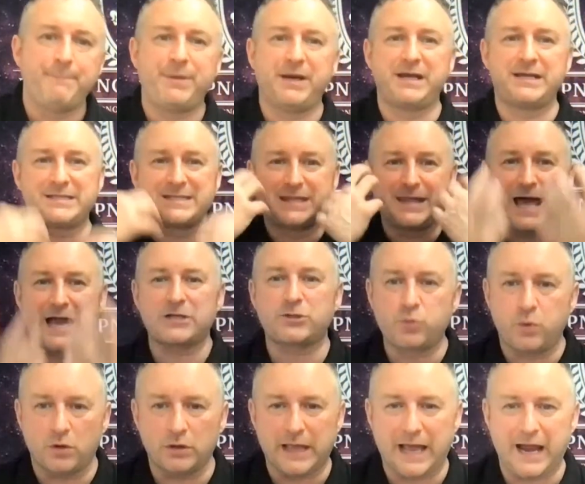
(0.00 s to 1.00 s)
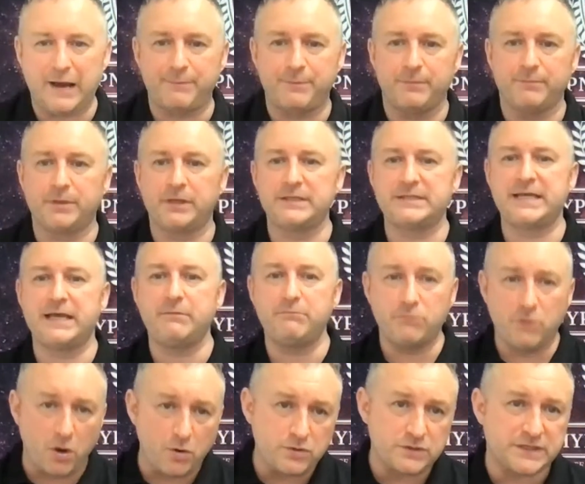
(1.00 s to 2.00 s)
because that's what will happen. Because
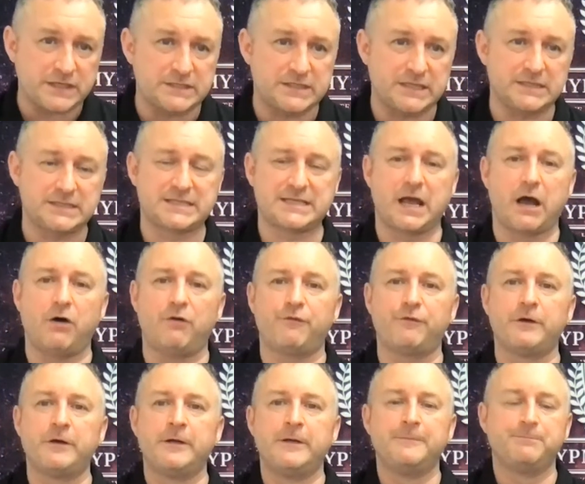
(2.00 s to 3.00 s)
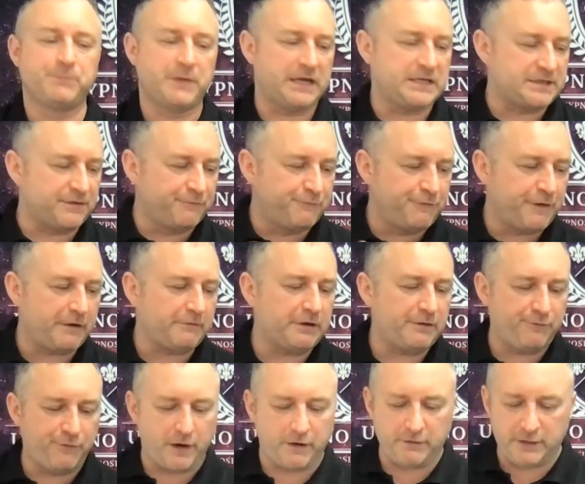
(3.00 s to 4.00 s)
hypnosis itself is a very,
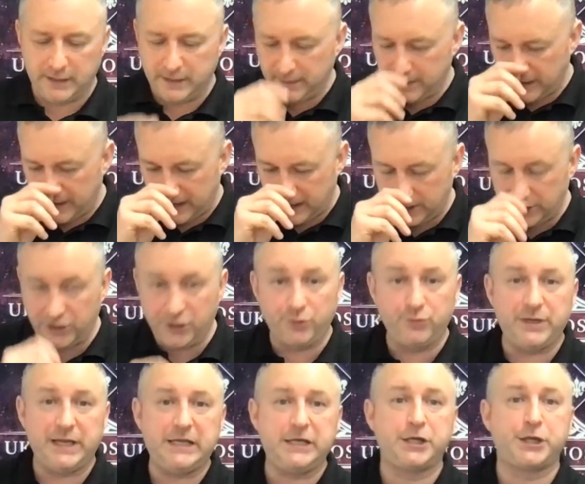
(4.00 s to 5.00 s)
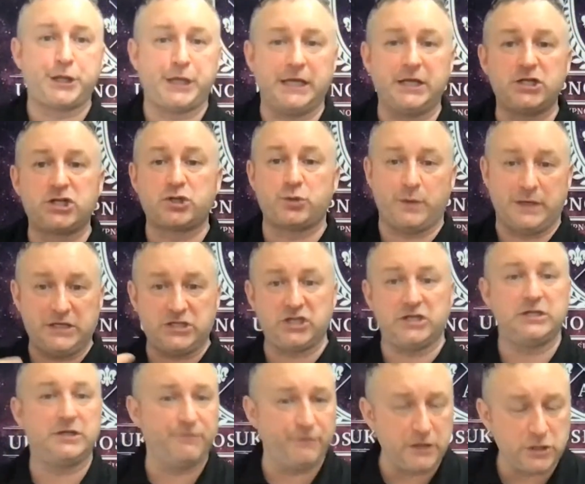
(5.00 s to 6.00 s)
very unique thing to each
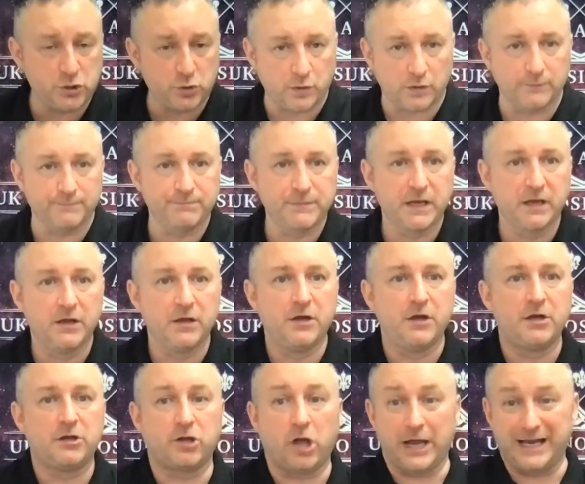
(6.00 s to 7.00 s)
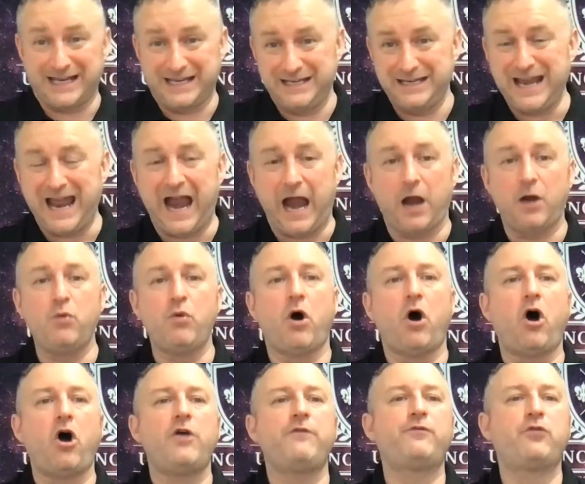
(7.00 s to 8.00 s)
individual. Like now,
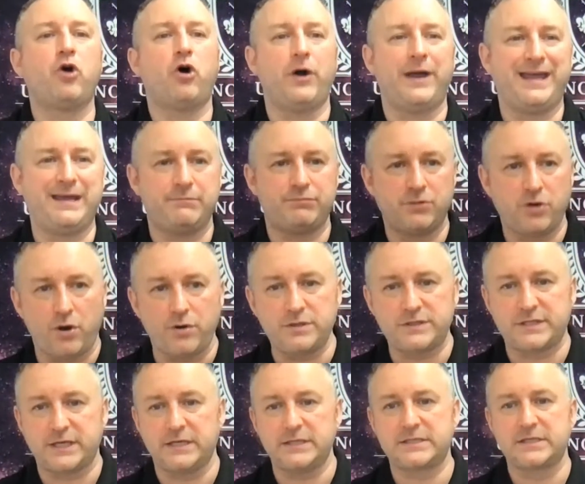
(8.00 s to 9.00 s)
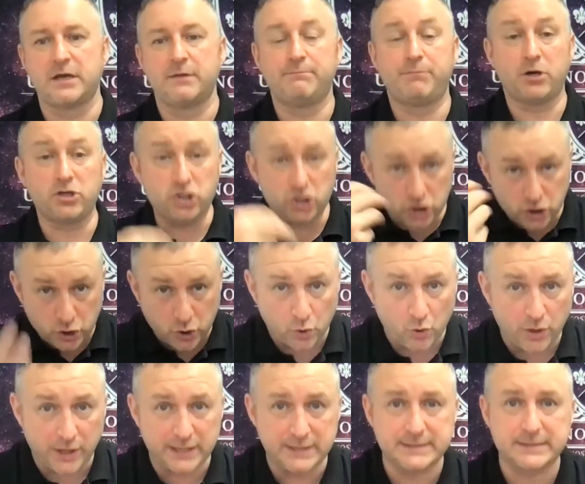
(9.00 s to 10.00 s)
I've got hypnosis by just
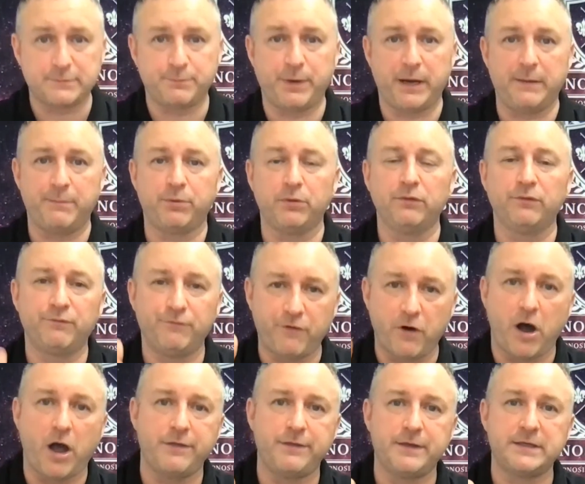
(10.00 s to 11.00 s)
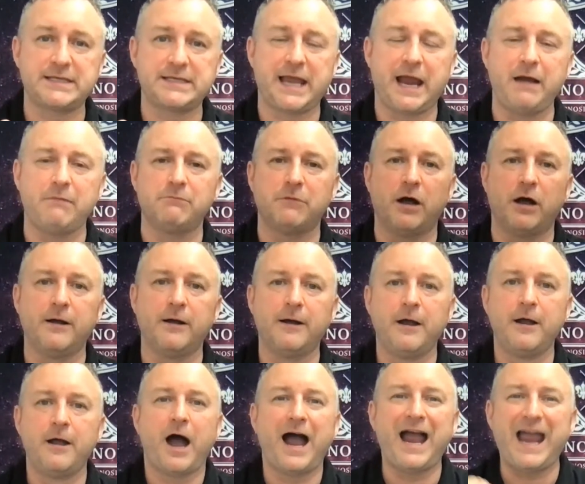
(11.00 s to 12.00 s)
talking to people via this camera.
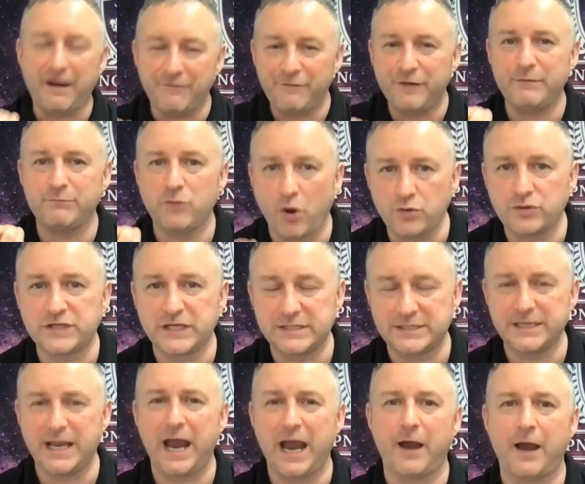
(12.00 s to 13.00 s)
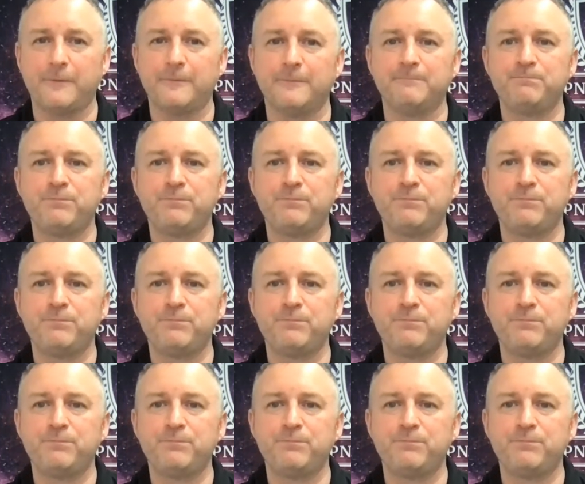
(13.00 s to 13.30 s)
I have hypnosis now.